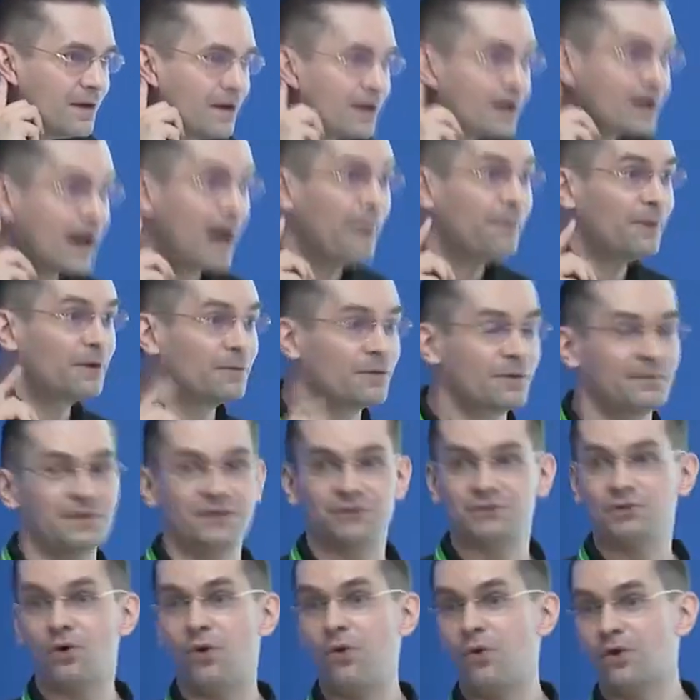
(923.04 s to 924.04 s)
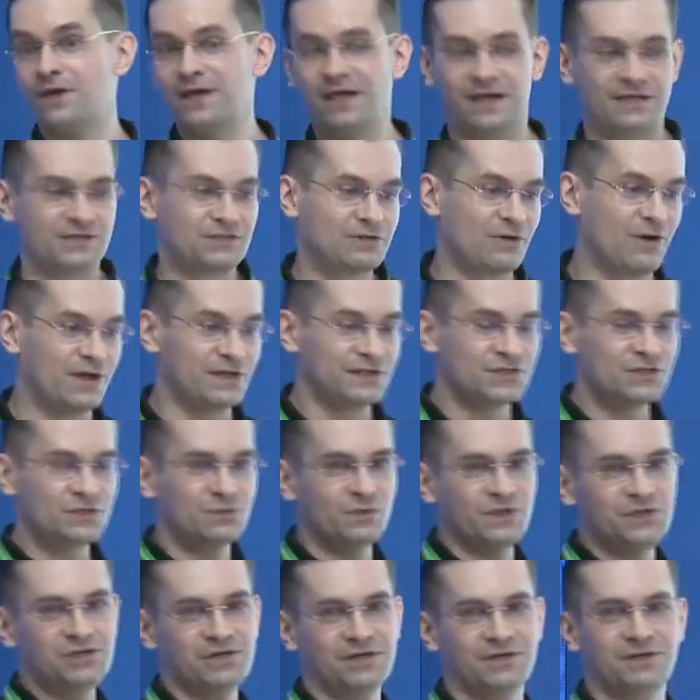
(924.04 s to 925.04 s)
Couple more minutes. Oh, okay, so I'll
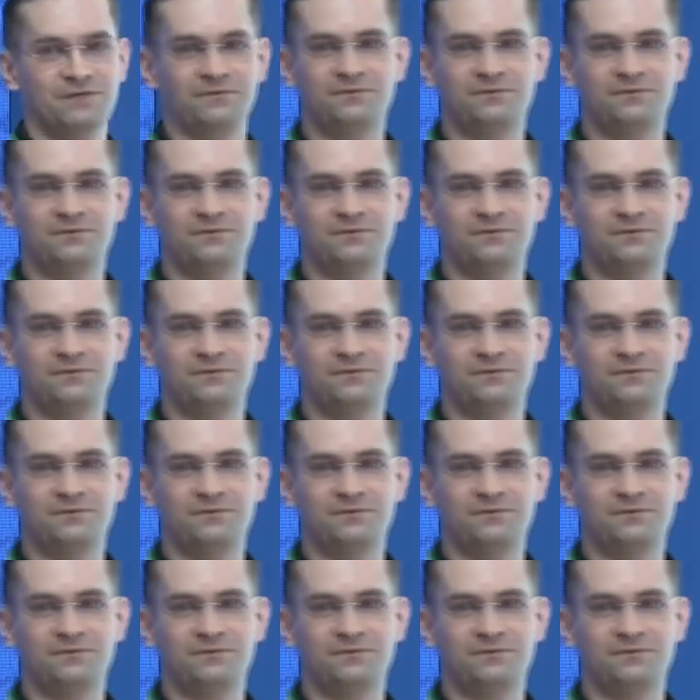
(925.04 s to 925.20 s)
switch a